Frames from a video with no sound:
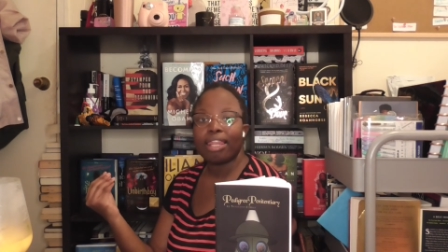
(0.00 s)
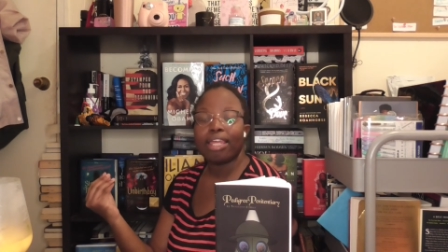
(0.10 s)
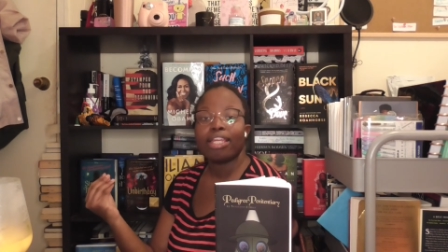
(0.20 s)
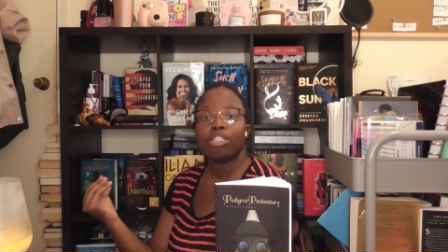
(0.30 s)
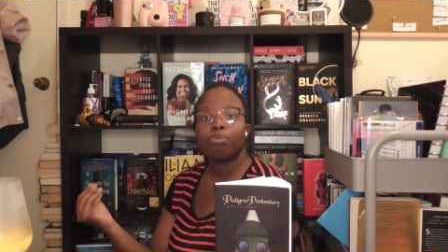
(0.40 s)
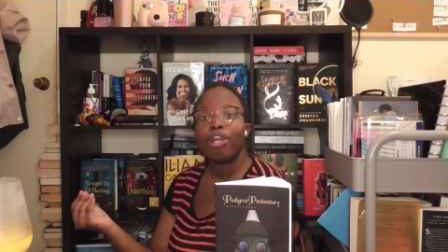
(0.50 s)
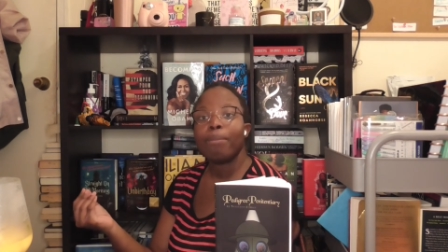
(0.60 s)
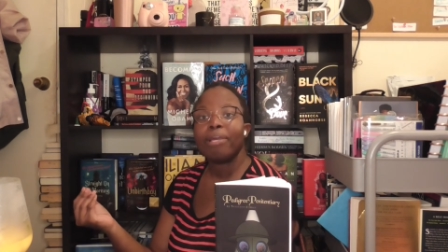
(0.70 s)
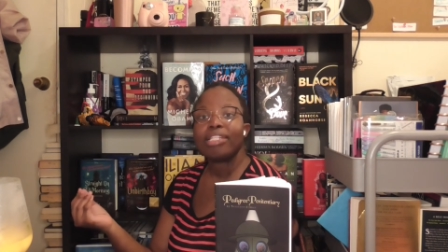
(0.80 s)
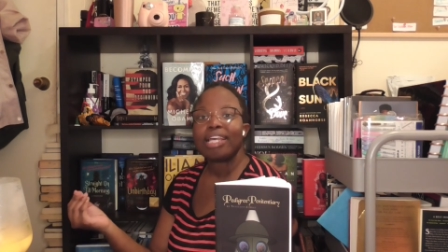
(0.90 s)
the
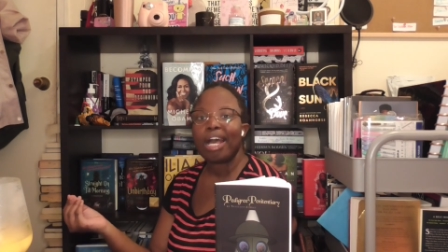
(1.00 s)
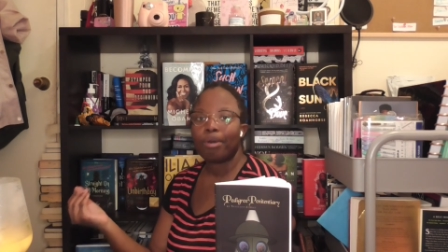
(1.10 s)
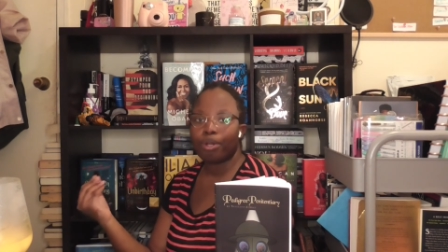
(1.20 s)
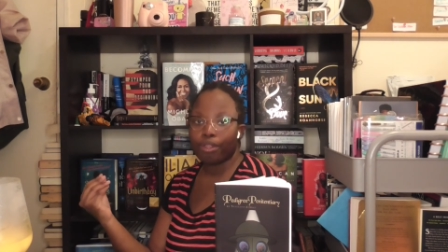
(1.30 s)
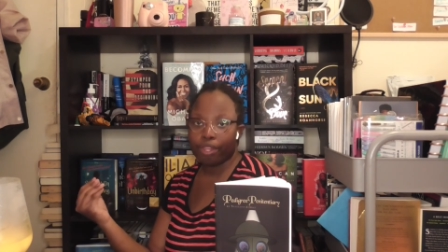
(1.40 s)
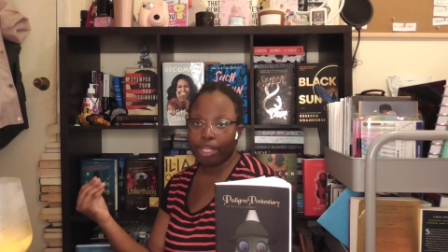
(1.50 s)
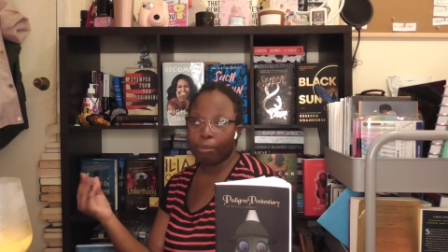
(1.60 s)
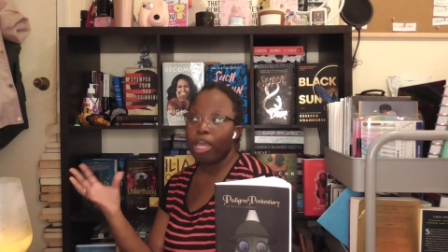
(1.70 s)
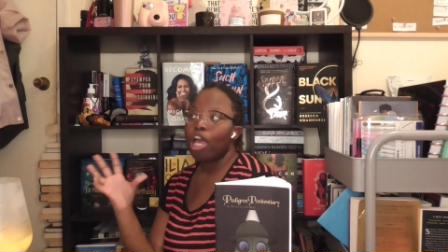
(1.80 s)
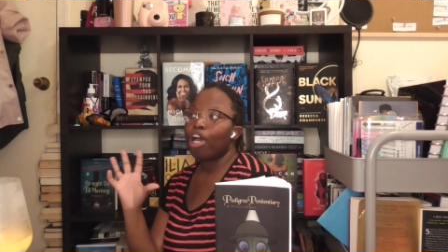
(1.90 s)
experiments out on
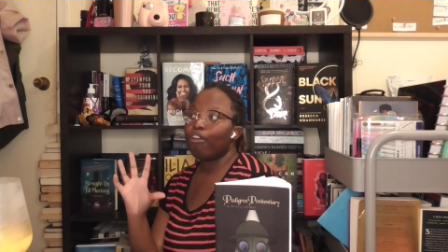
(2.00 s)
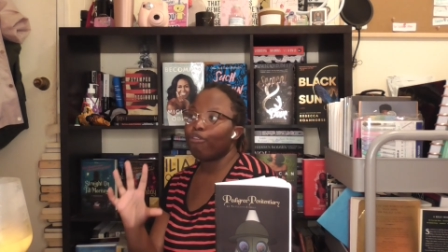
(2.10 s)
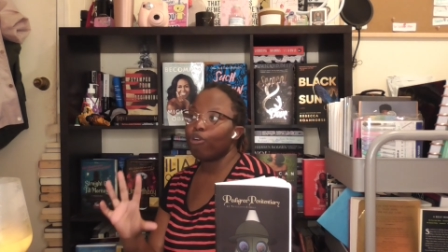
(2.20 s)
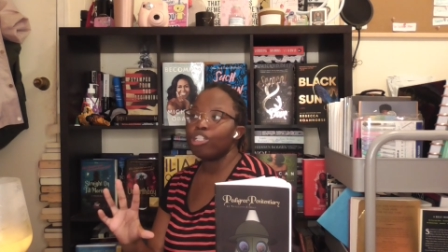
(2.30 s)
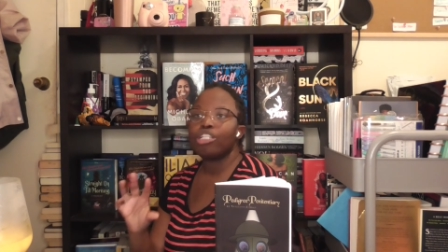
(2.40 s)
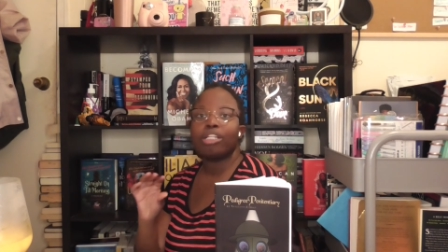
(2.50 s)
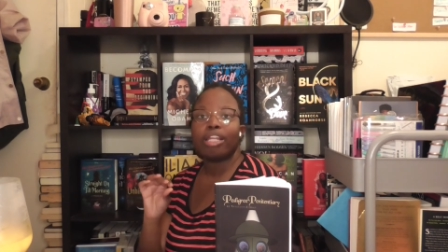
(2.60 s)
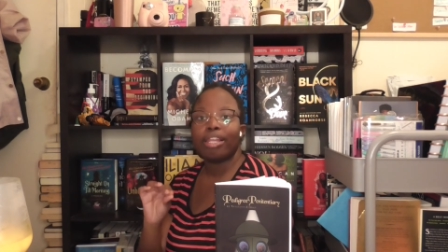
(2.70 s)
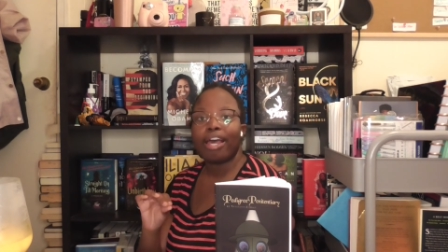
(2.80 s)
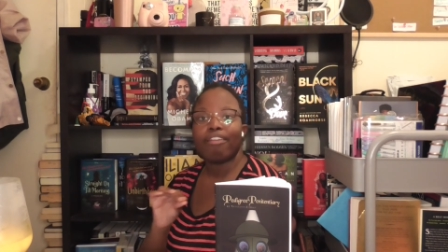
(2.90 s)
them. Unfortunately,
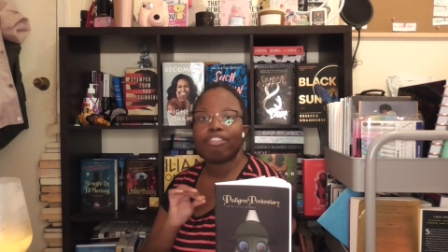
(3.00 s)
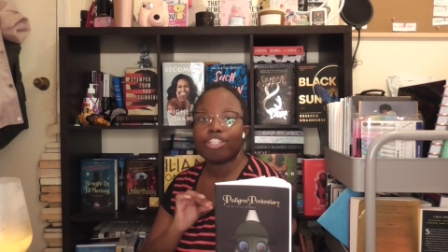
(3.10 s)
a lot of the